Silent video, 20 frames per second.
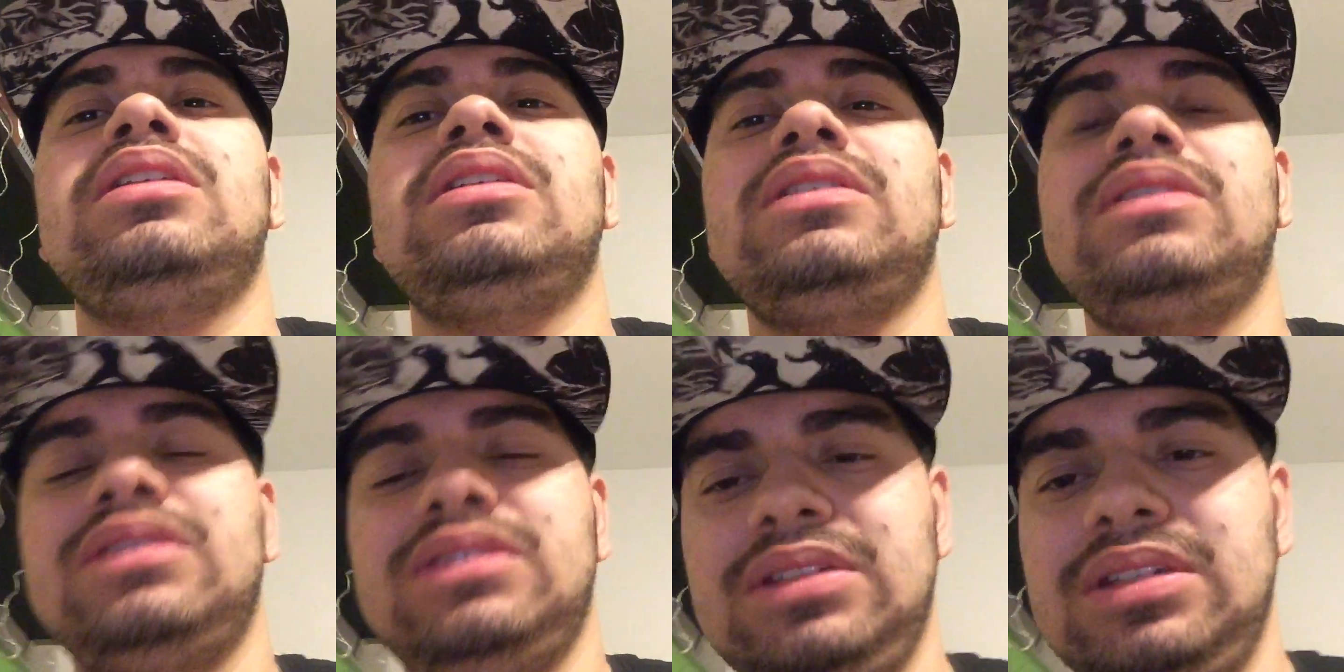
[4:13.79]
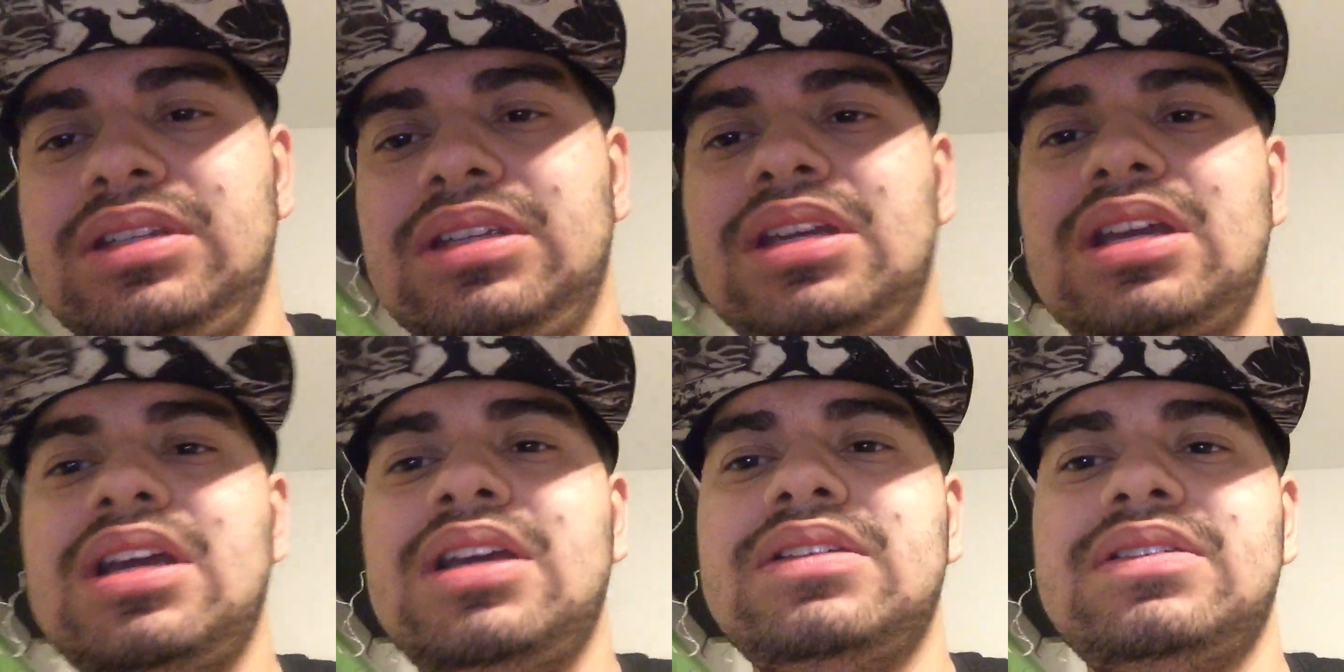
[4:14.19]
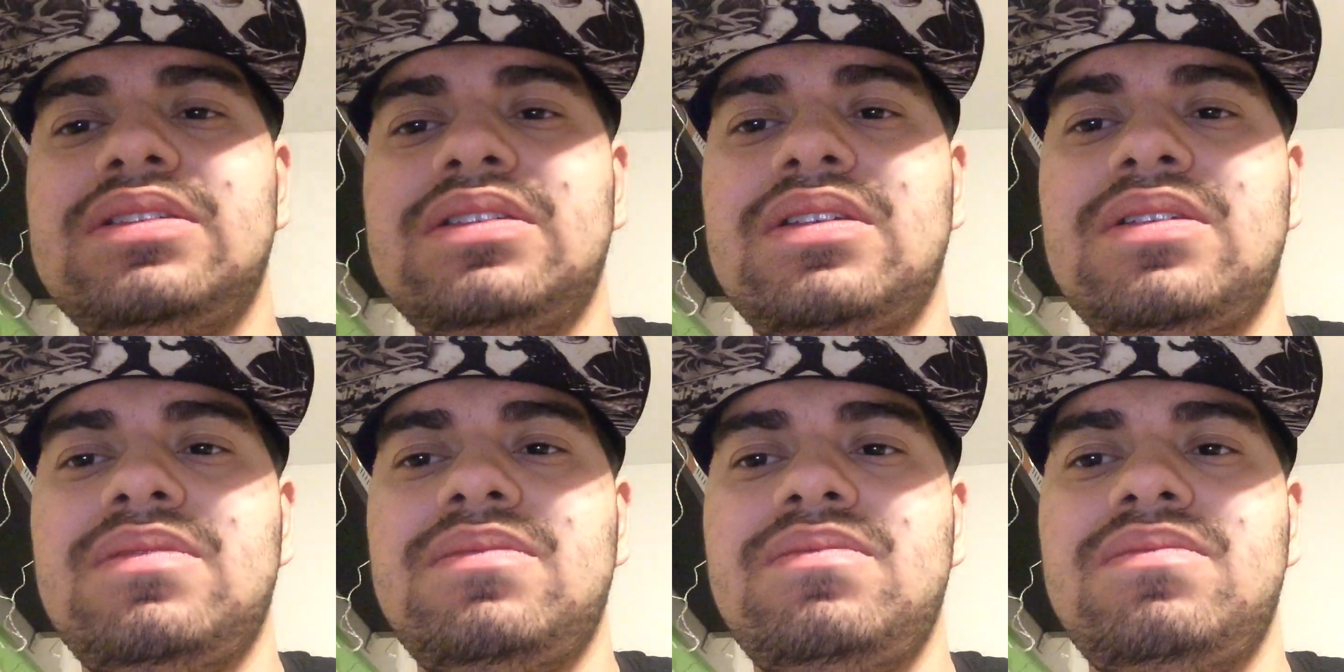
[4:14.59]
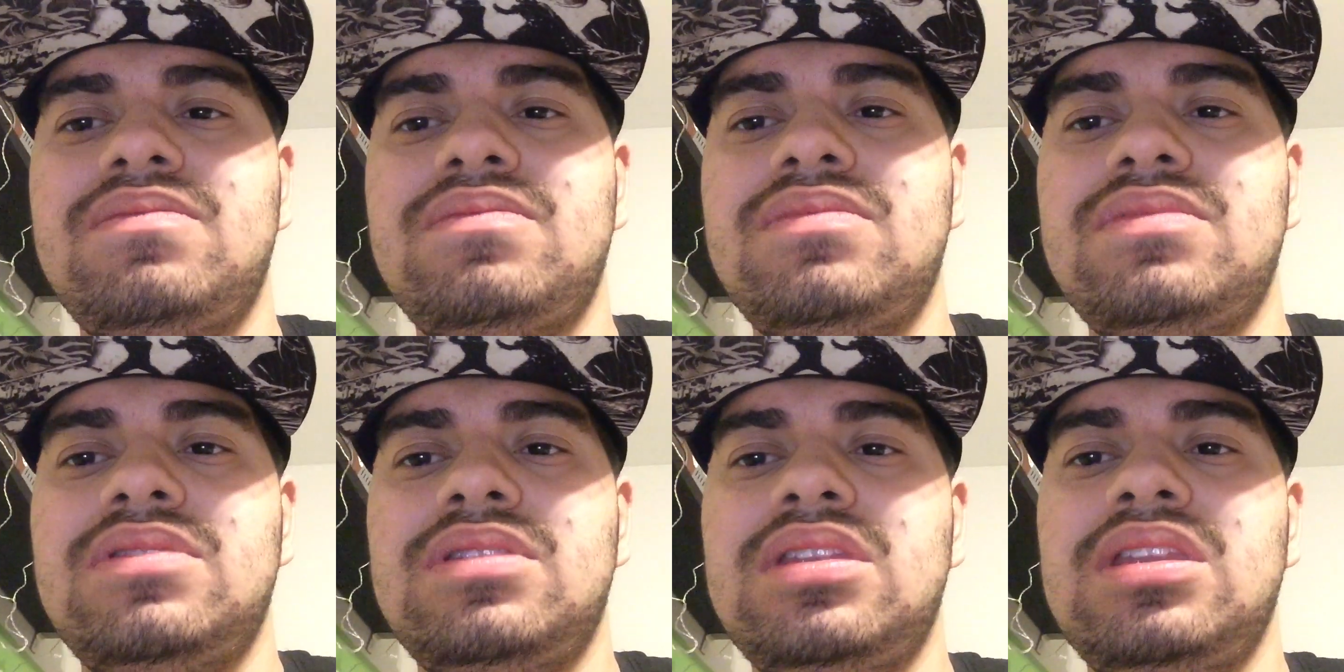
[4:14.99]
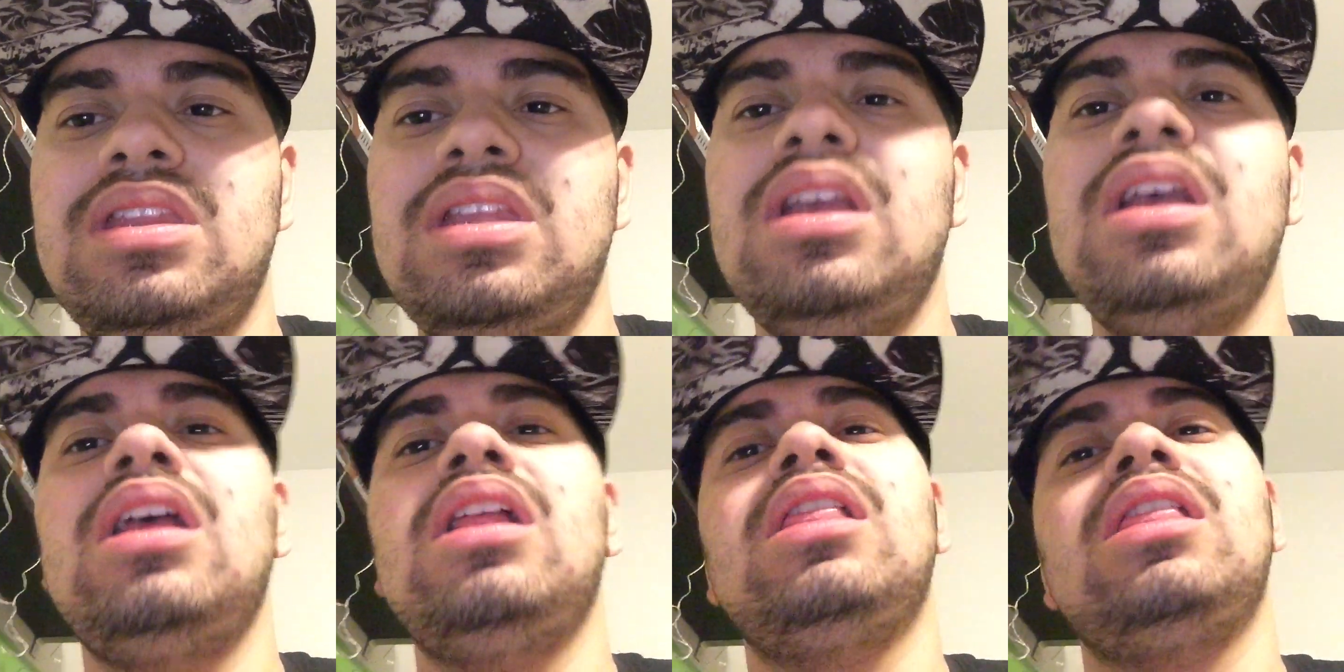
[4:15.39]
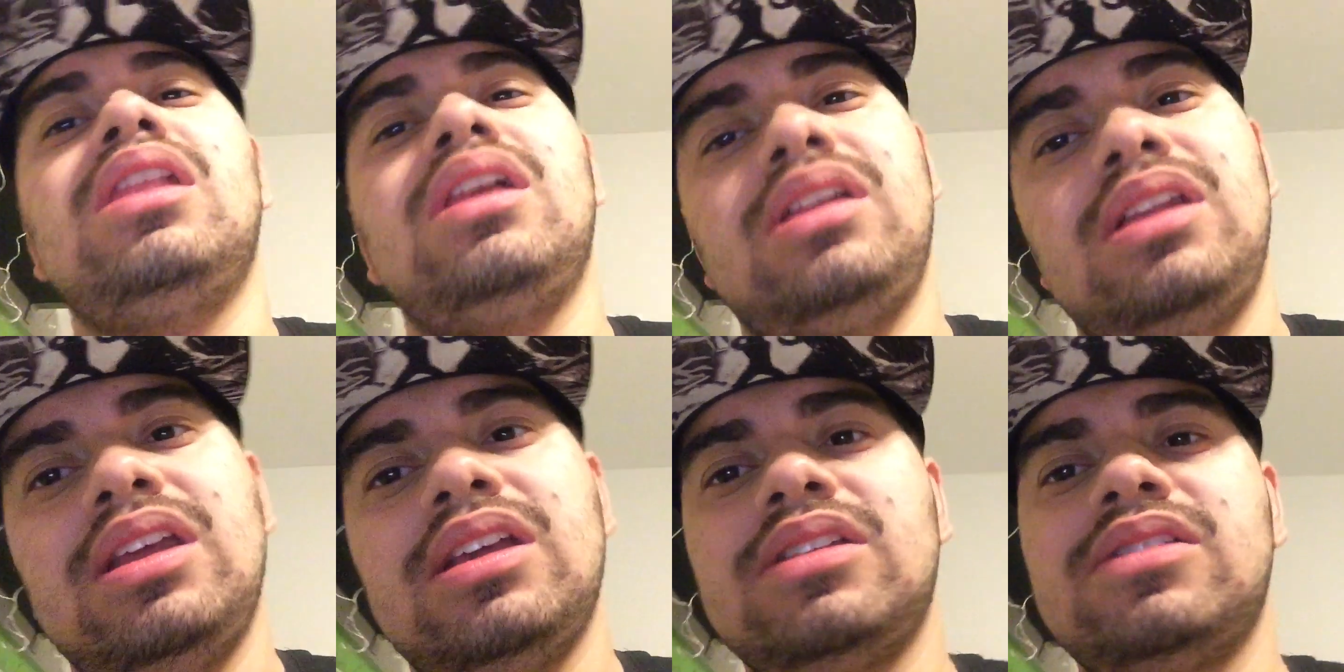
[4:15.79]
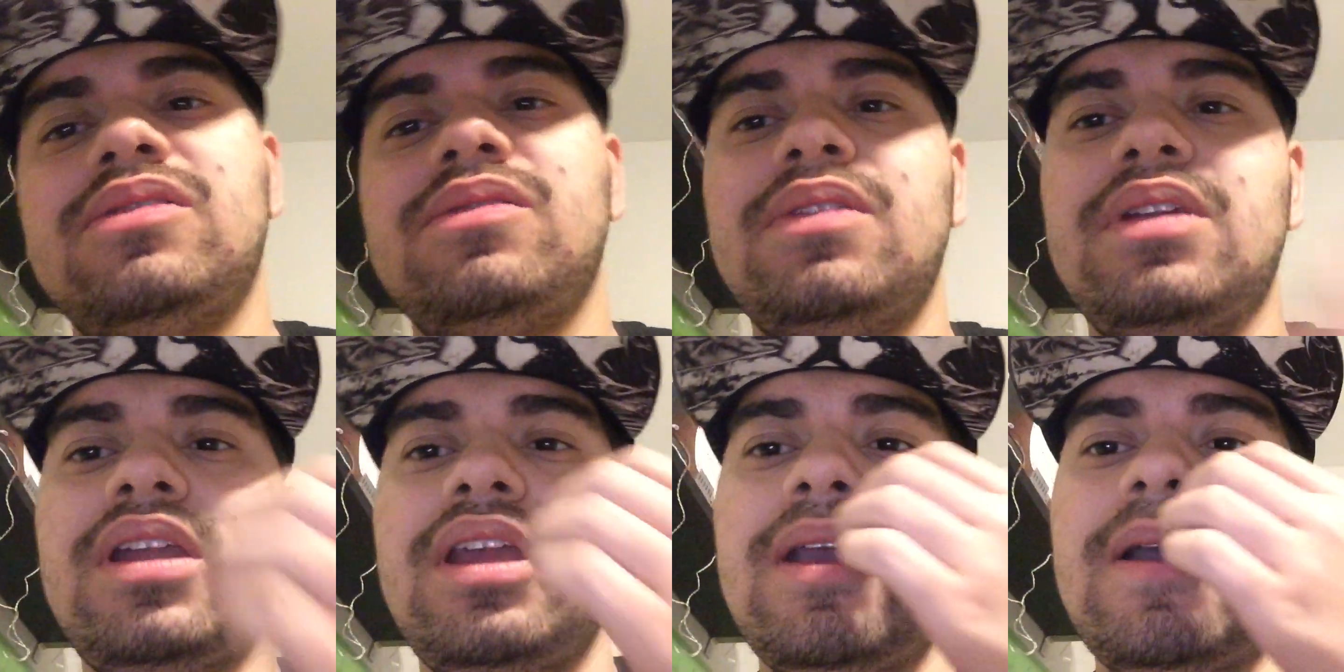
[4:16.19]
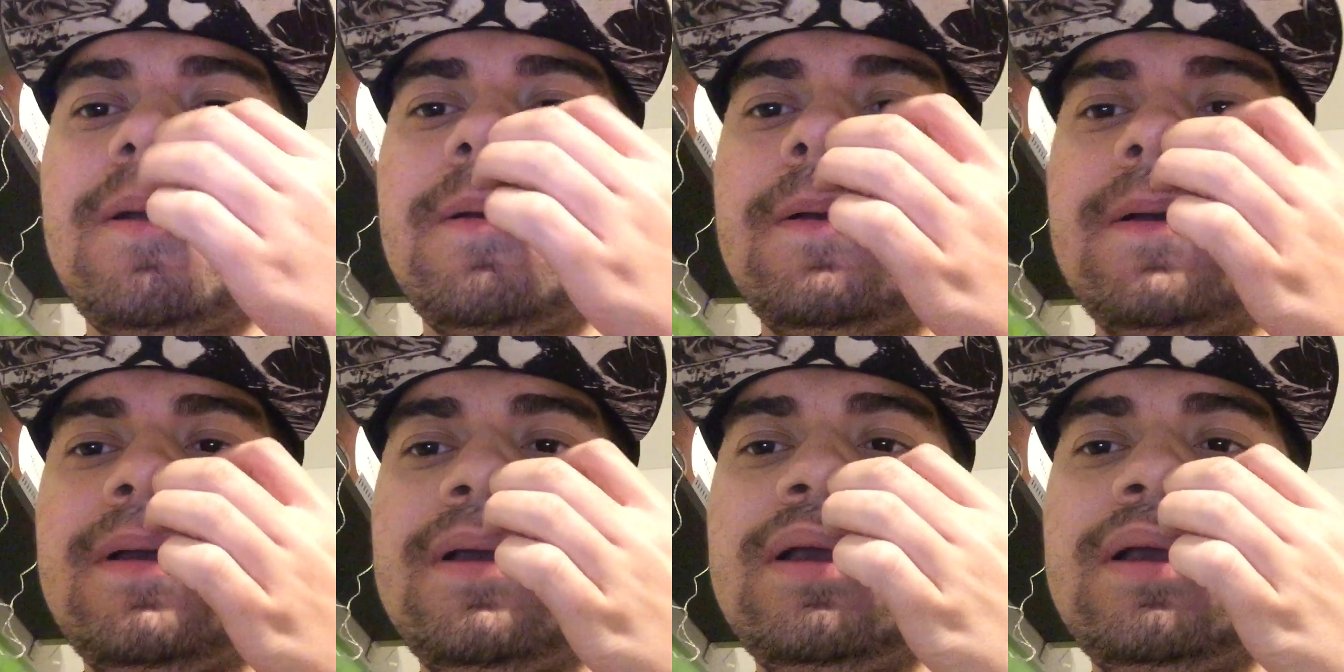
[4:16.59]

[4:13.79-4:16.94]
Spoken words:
I'll see you guys in the next video.